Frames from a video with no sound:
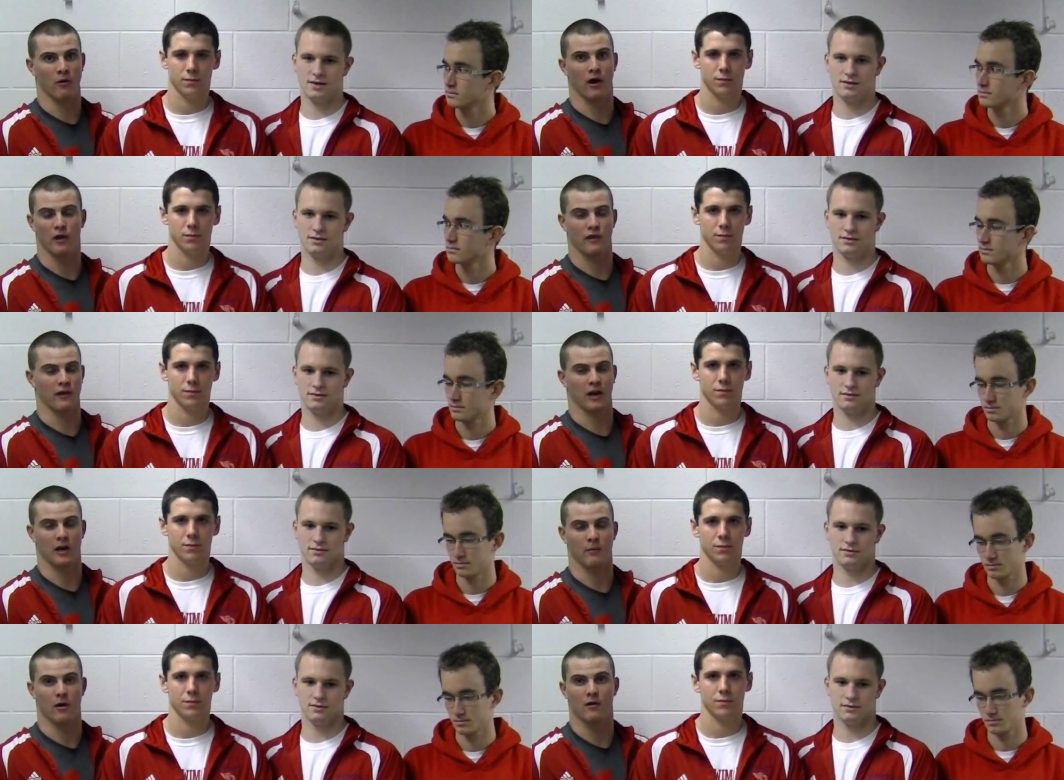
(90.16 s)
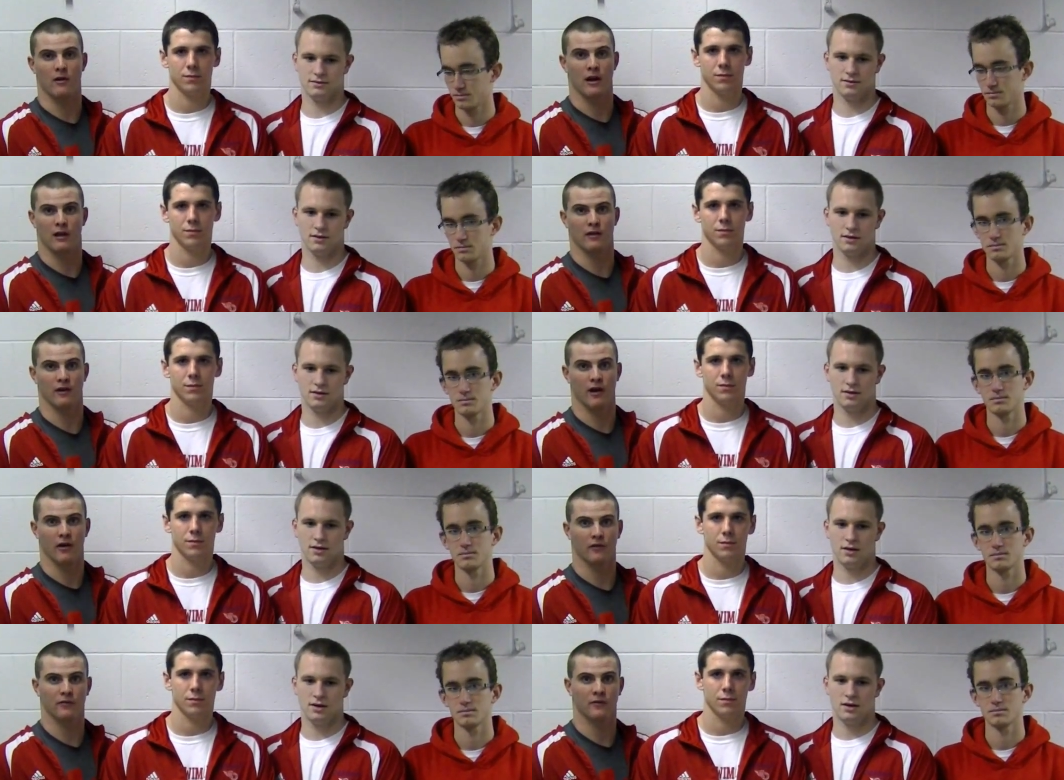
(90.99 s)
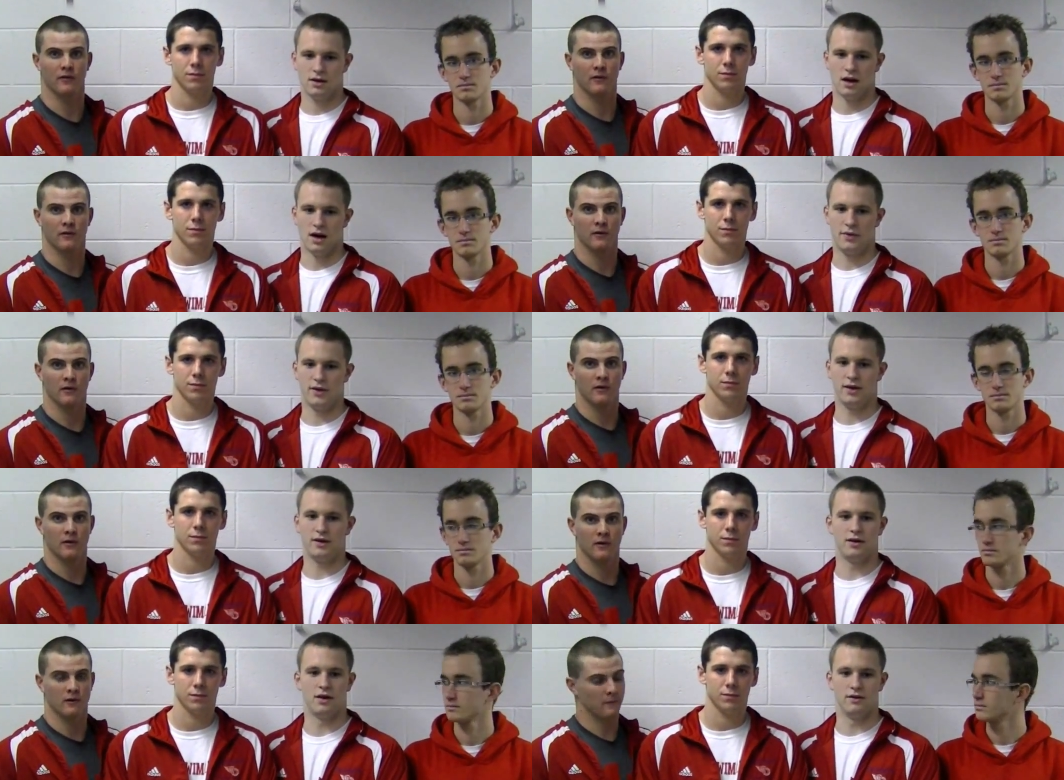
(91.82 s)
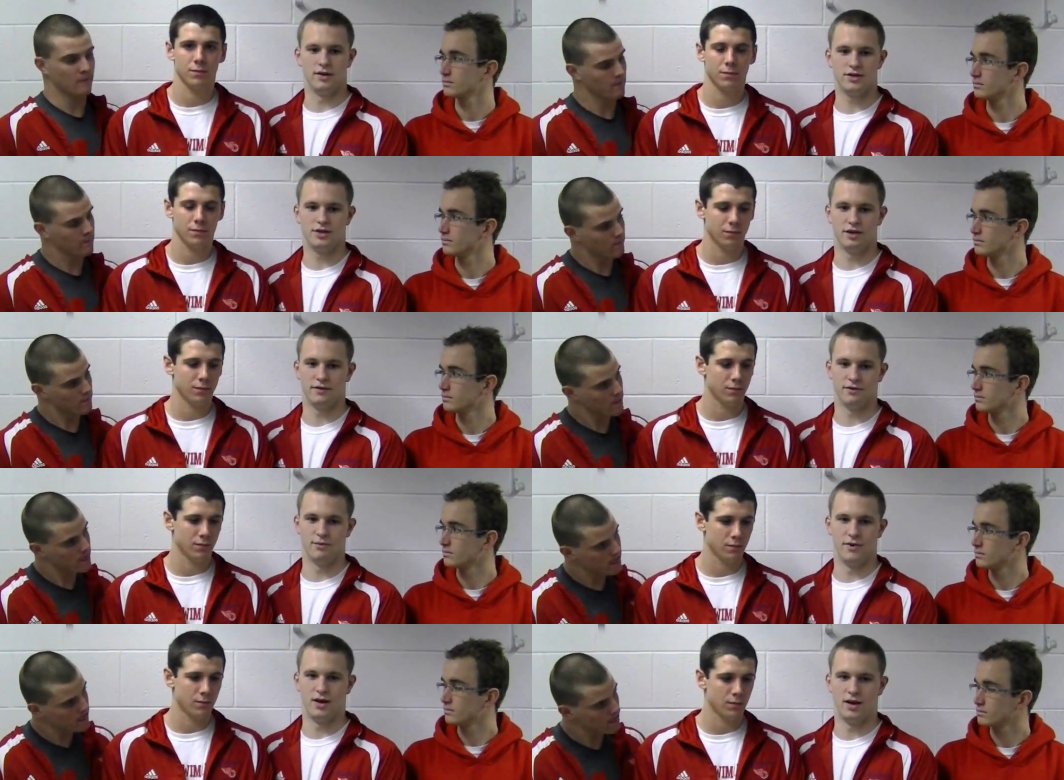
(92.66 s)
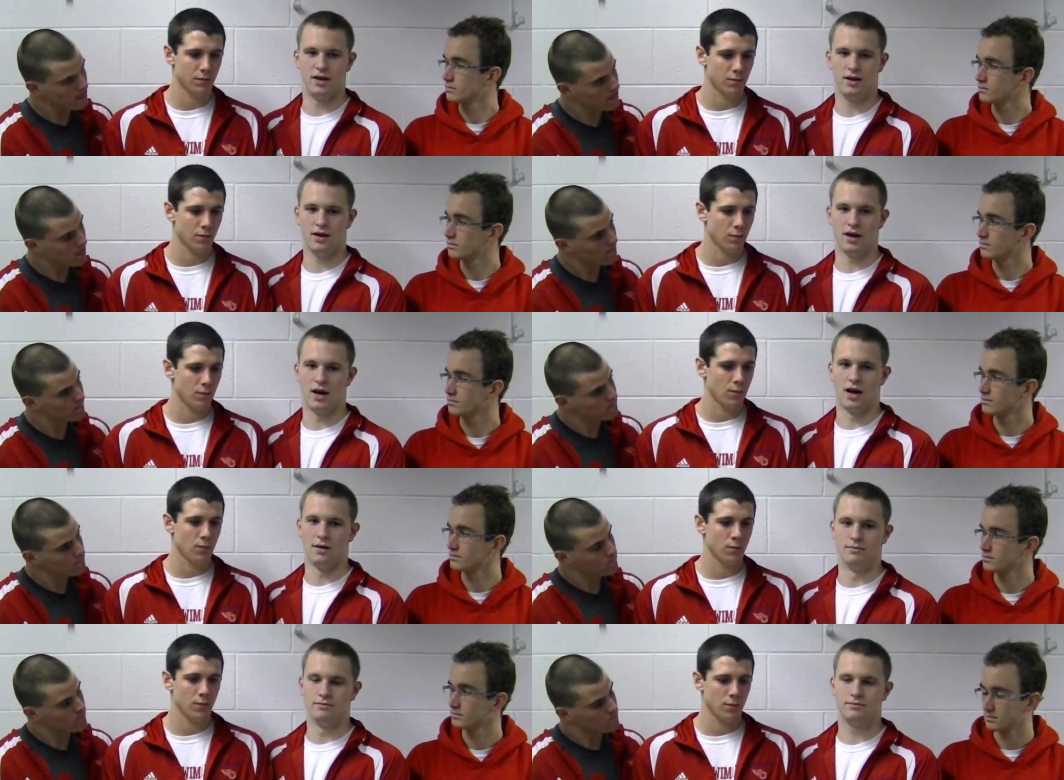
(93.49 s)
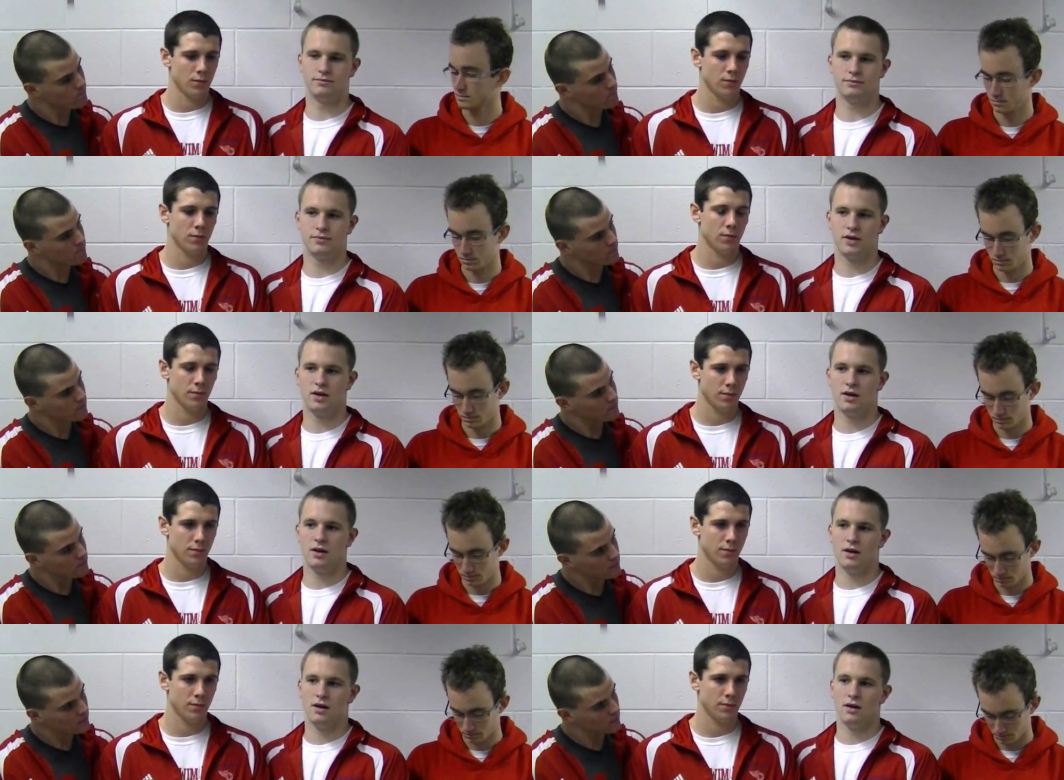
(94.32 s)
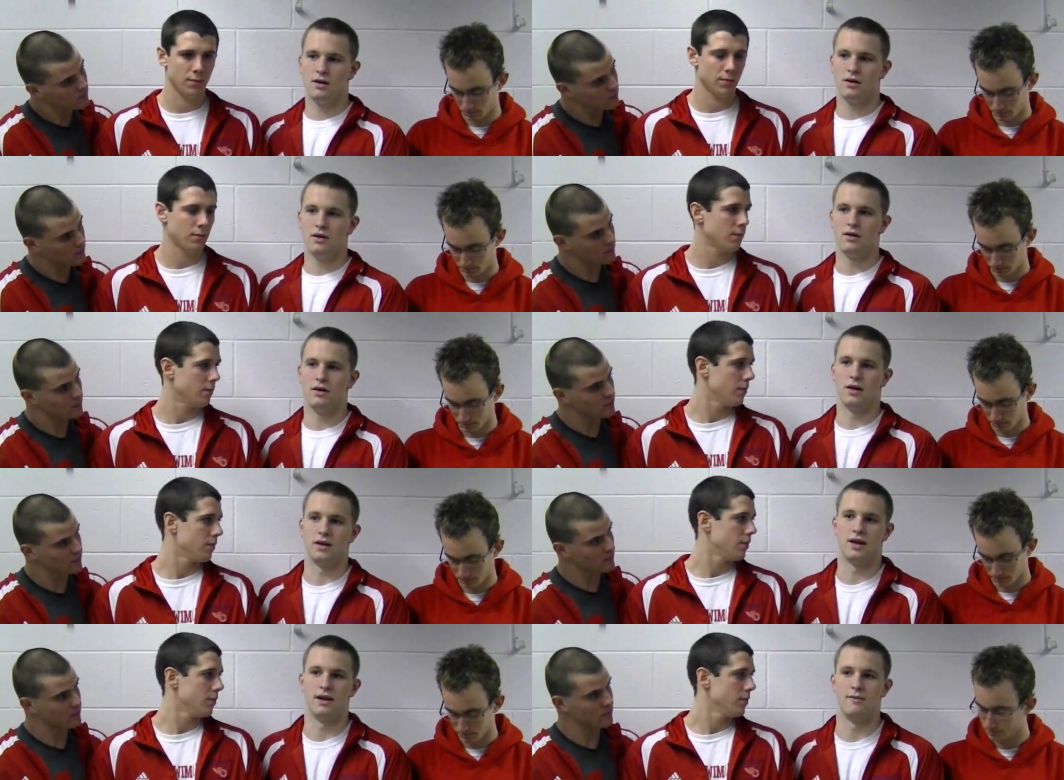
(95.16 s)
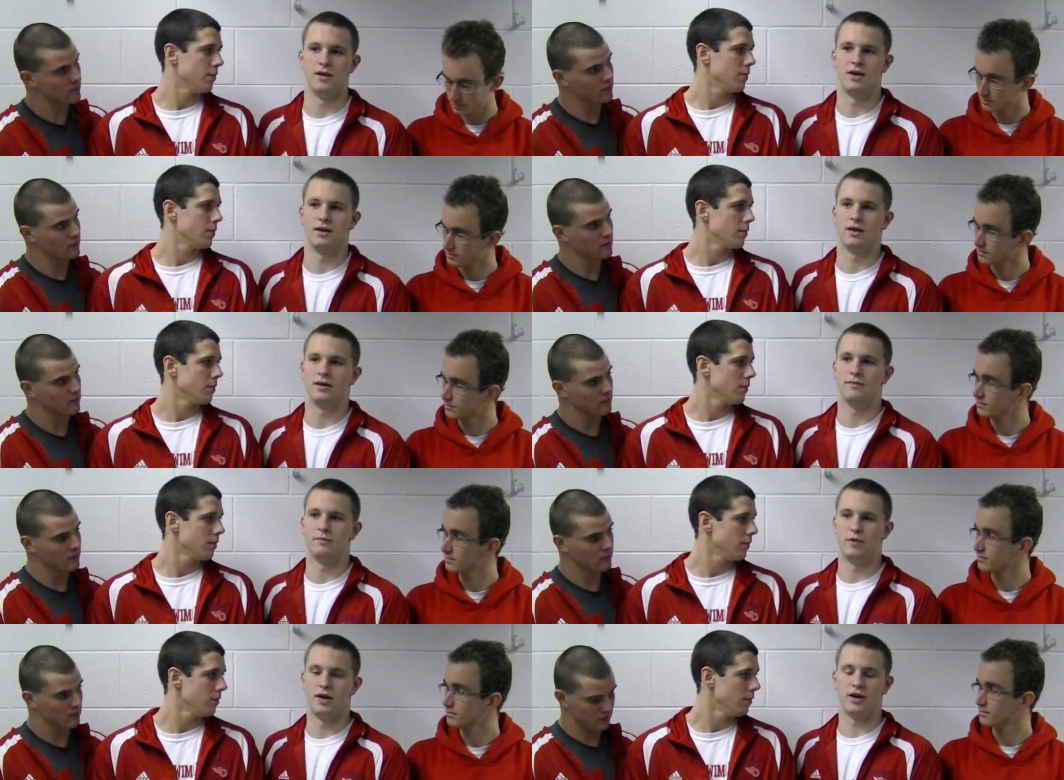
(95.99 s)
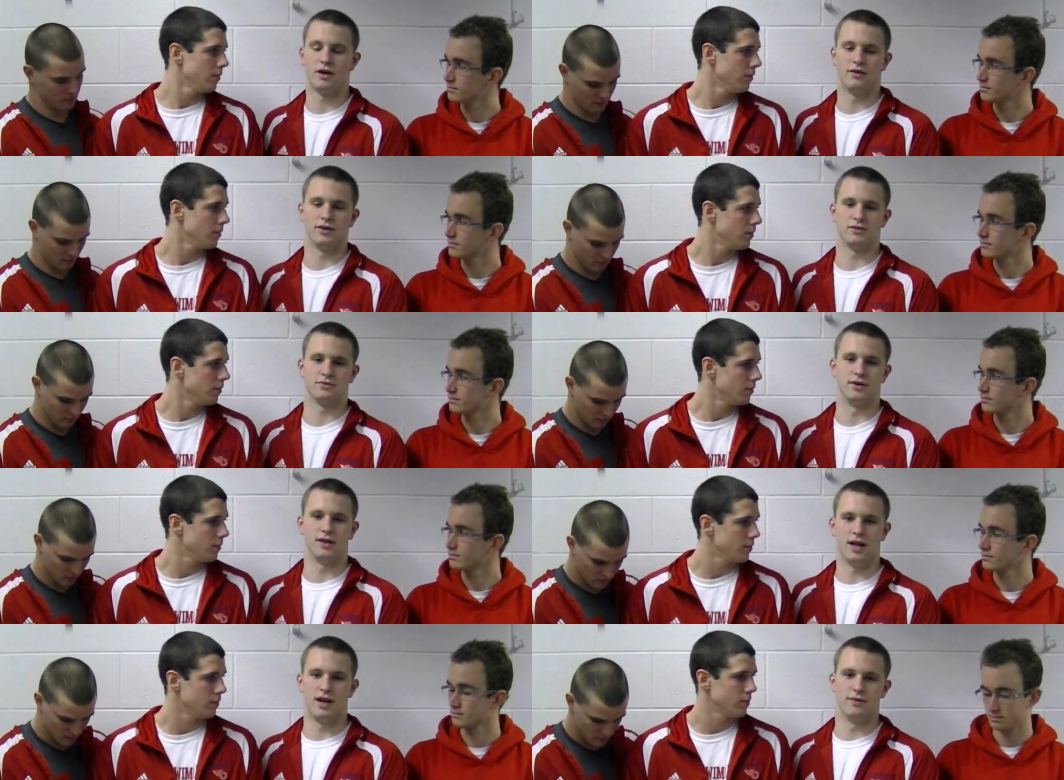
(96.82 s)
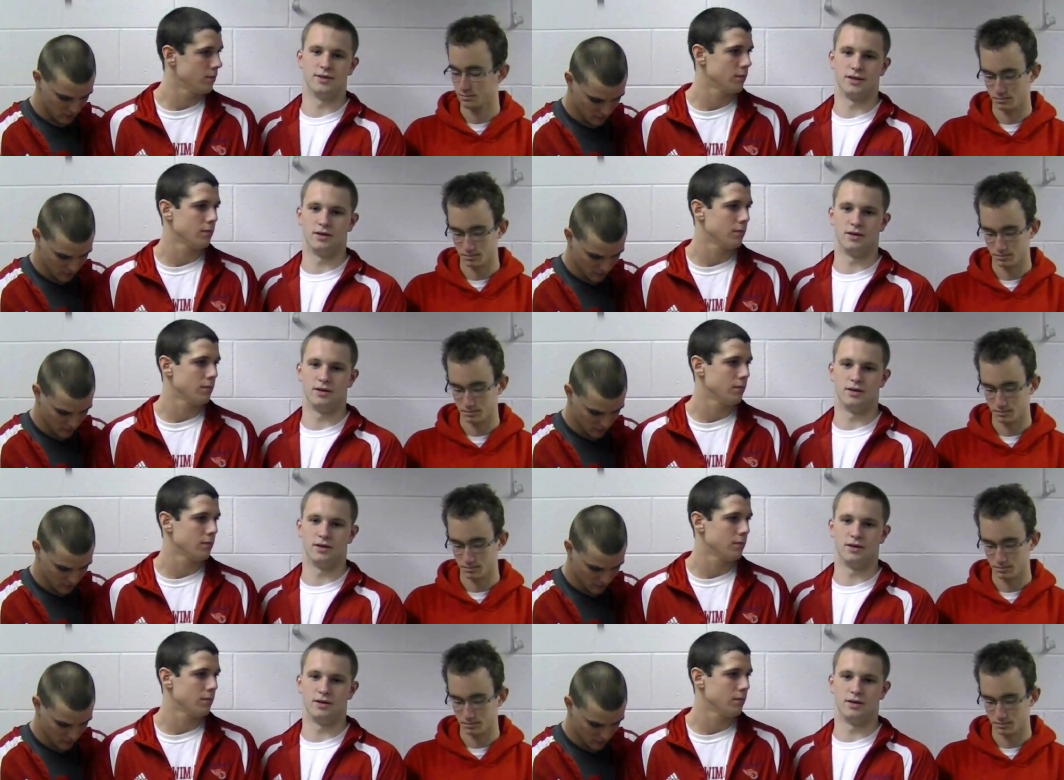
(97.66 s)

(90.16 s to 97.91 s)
Speaker 1: and not thinking about anything else.
Speaker 2: I think, you know, this year for me, um, it gave me, being on this relay was a